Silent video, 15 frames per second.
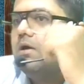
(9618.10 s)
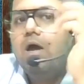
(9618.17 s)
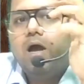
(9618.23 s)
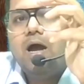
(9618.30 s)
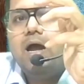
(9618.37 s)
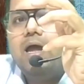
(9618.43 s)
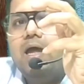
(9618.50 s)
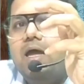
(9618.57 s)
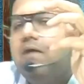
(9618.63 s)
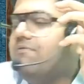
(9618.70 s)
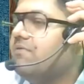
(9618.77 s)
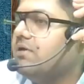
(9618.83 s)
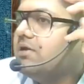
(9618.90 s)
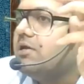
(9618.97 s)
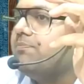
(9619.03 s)
I
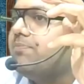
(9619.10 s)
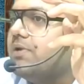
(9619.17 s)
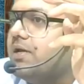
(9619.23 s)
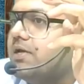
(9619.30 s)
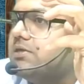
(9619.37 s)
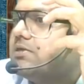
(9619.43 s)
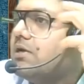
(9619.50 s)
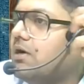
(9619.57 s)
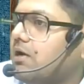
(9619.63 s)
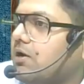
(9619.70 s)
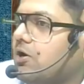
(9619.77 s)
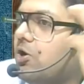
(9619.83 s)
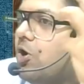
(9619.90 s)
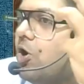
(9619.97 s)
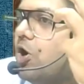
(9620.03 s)
have replaced a
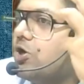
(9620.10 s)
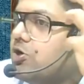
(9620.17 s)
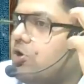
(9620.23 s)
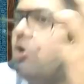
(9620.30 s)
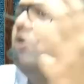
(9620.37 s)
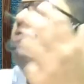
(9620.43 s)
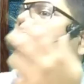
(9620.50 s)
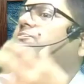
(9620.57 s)
lot of